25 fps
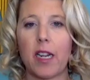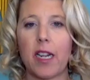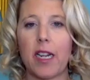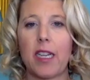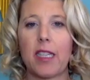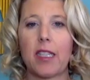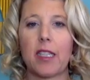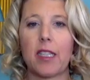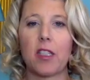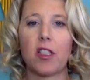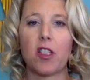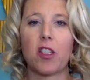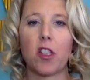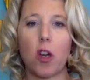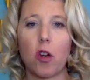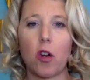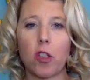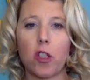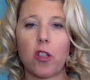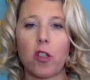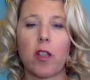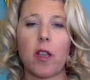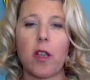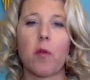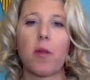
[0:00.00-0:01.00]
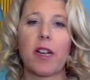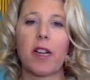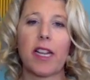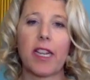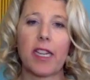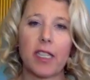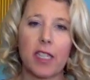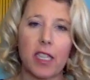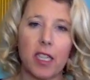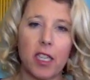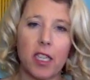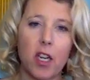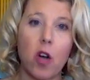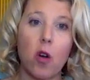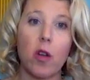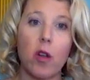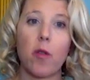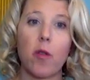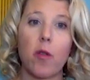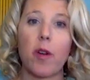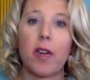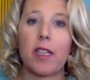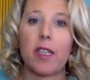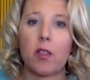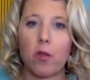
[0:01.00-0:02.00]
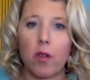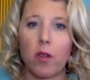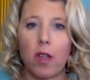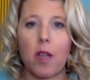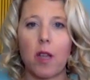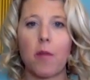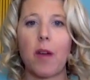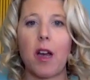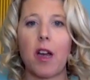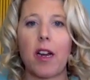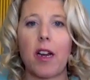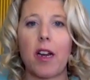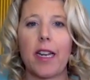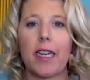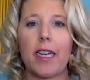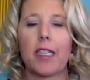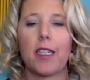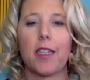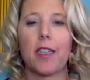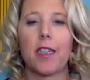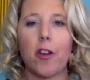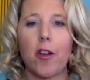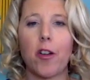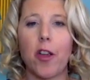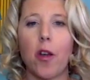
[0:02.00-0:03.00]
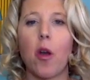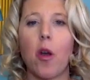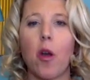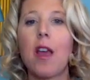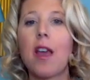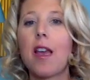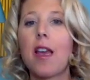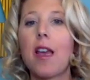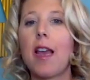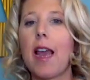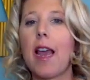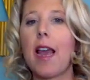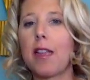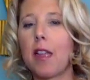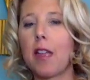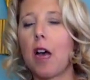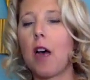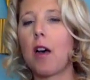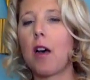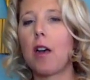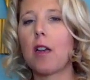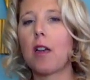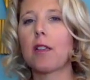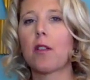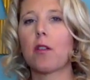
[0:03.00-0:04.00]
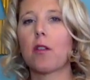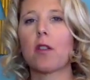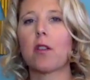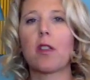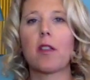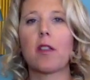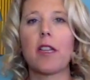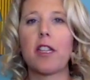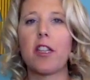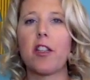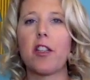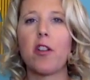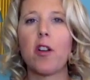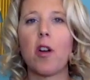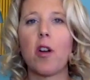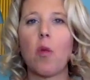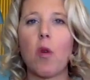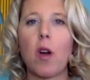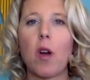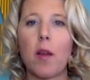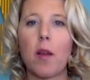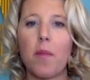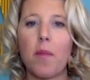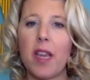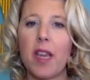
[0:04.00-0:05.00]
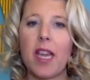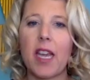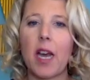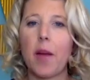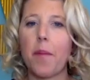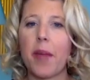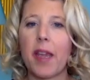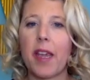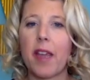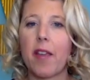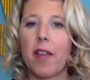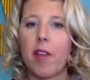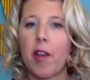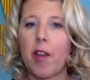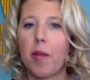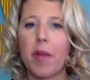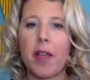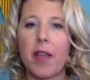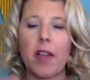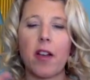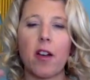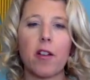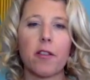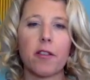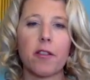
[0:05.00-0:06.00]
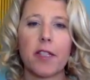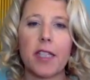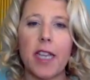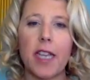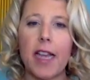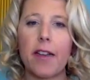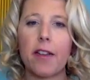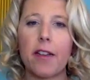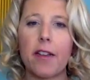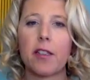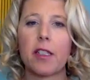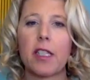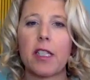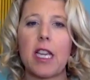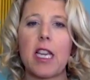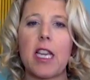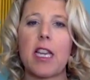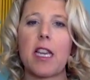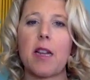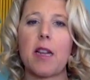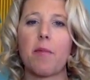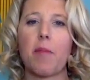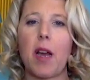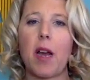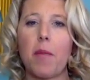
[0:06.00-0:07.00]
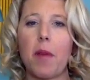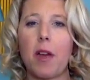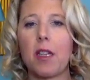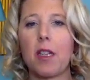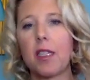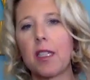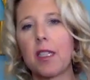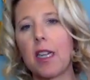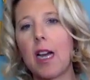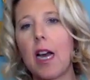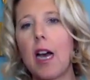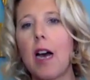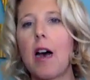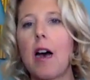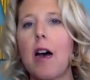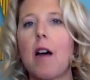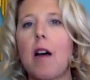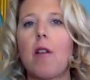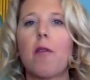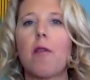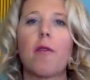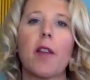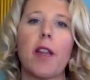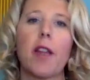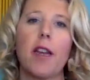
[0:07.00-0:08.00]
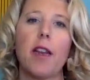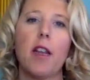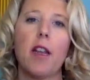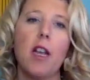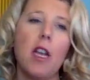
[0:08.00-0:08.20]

is. It's social. They want to get to know you, and it's really about getting to know you. And also, so then you don't want to be coming in there being all salesy and buy my stuff. And